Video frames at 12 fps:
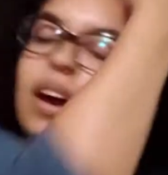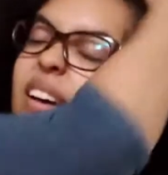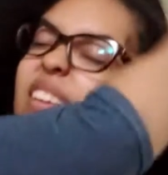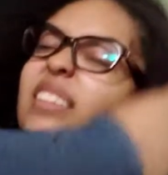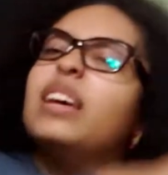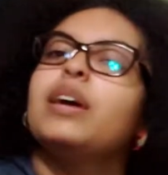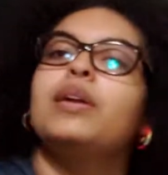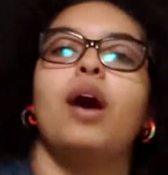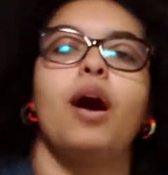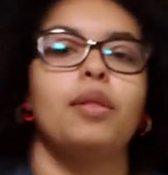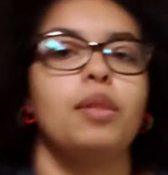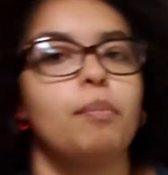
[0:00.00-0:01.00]
And then
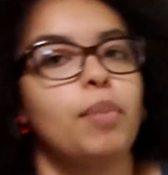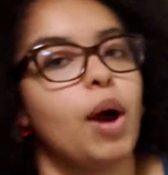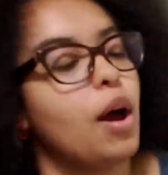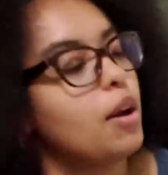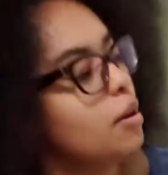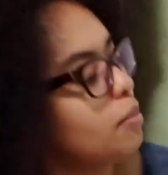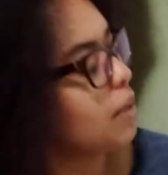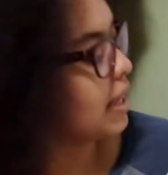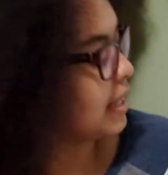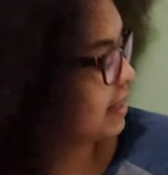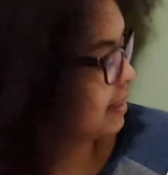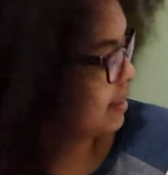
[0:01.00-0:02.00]
on the bottom,
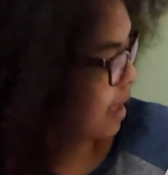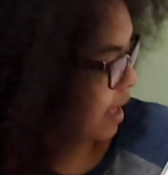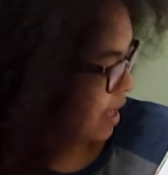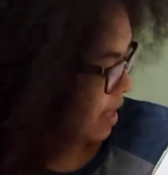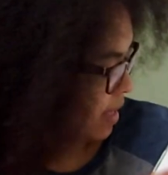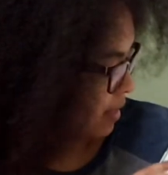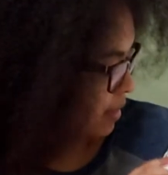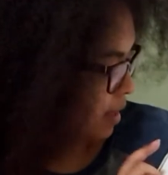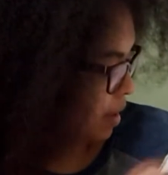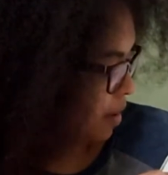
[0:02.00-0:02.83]
it says